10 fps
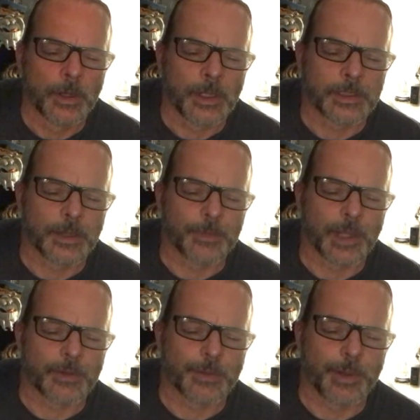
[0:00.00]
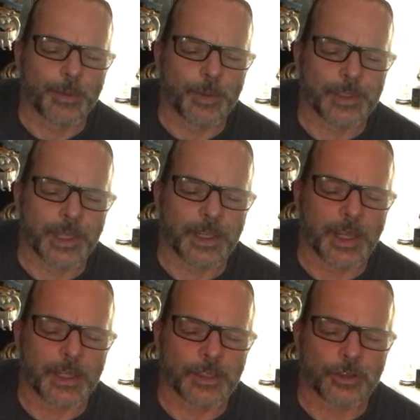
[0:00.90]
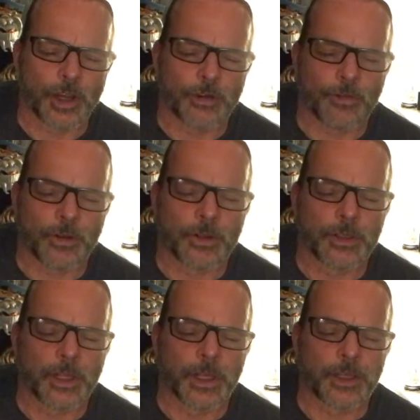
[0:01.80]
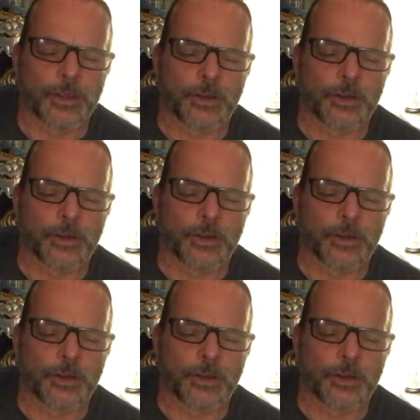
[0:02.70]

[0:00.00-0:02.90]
And sometimes people say that in general, like,